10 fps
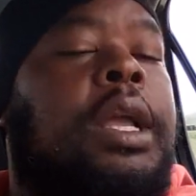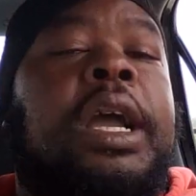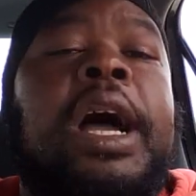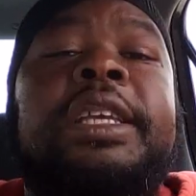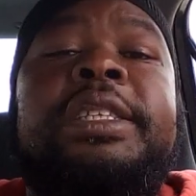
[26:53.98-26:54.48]

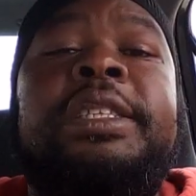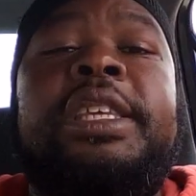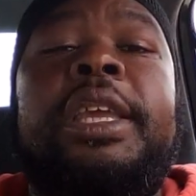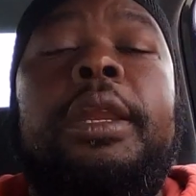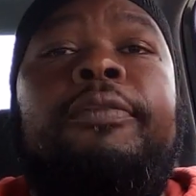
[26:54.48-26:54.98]

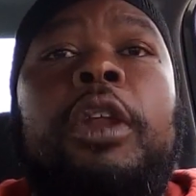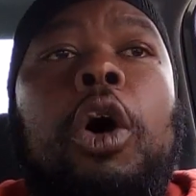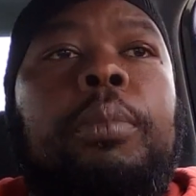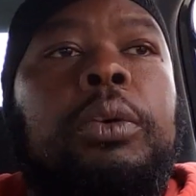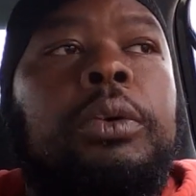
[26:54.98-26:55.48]
Constantine of
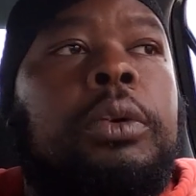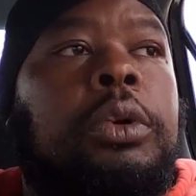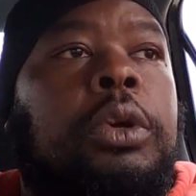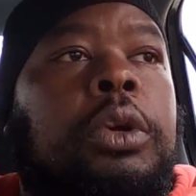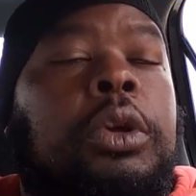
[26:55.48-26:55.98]
Noble,
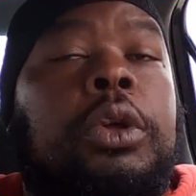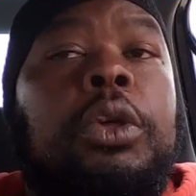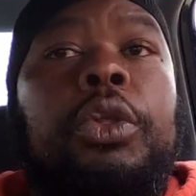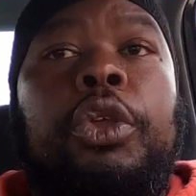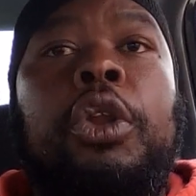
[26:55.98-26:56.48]

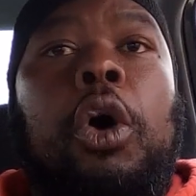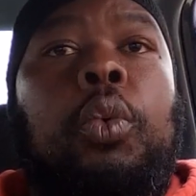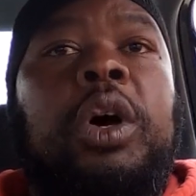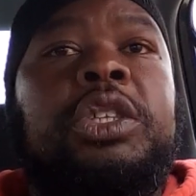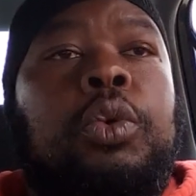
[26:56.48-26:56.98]

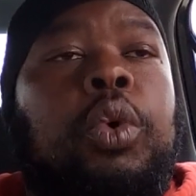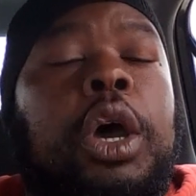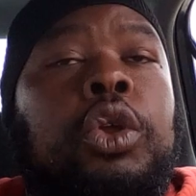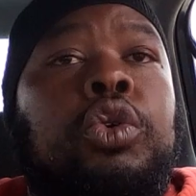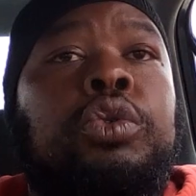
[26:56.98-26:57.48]
was the
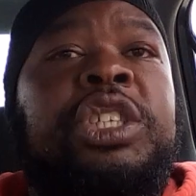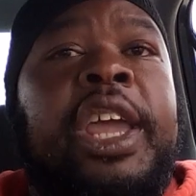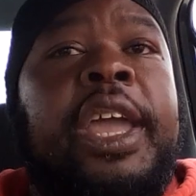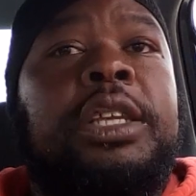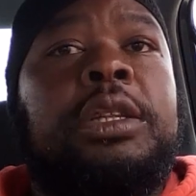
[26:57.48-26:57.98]
one who
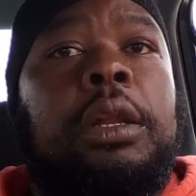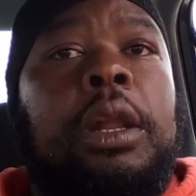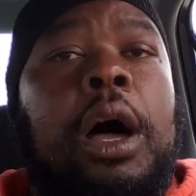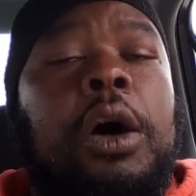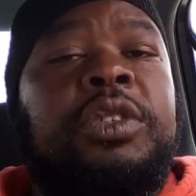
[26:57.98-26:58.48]
changed the
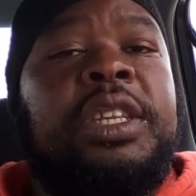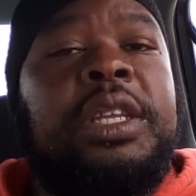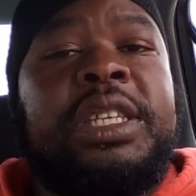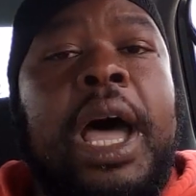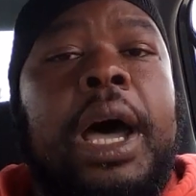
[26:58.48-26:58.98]
laws and
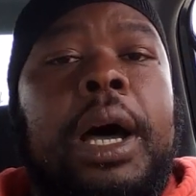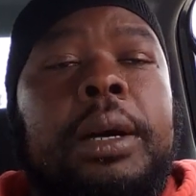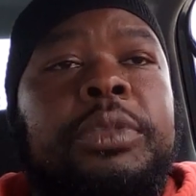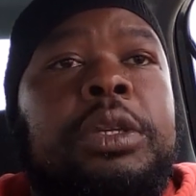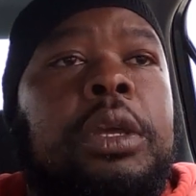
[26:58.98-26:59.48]
the
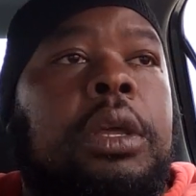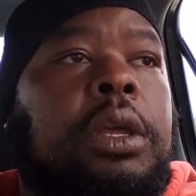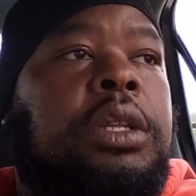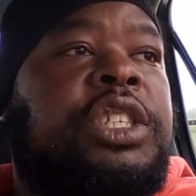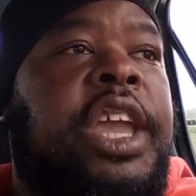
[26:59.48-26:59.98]
times,
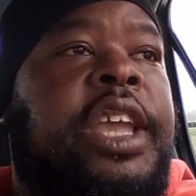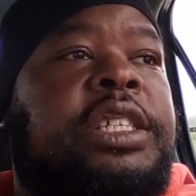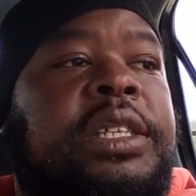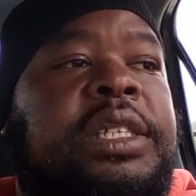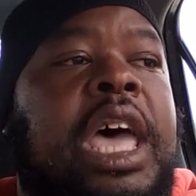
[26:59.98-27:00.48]

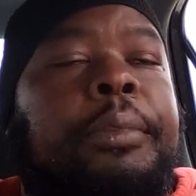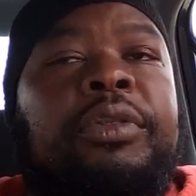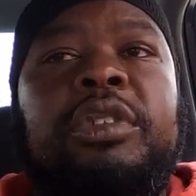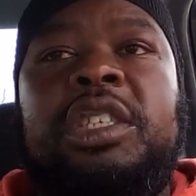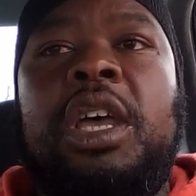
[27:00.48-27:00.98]
changed the
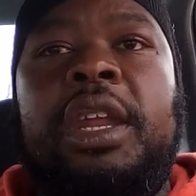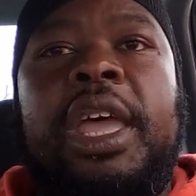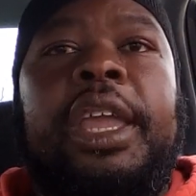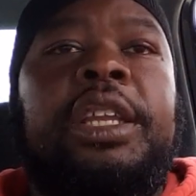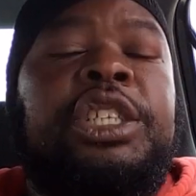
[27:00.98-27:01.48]
Sabbath to
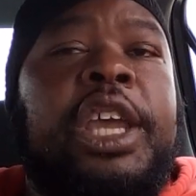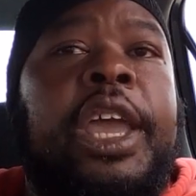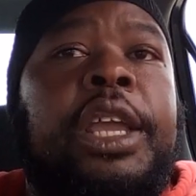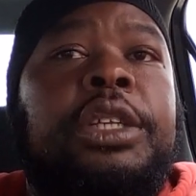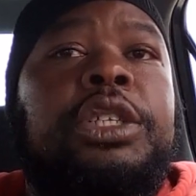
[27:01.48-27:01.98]
Sunday, and
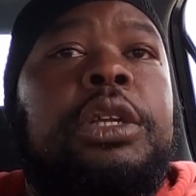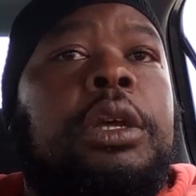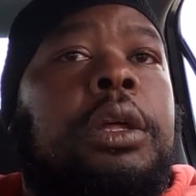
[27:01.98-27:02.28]
changed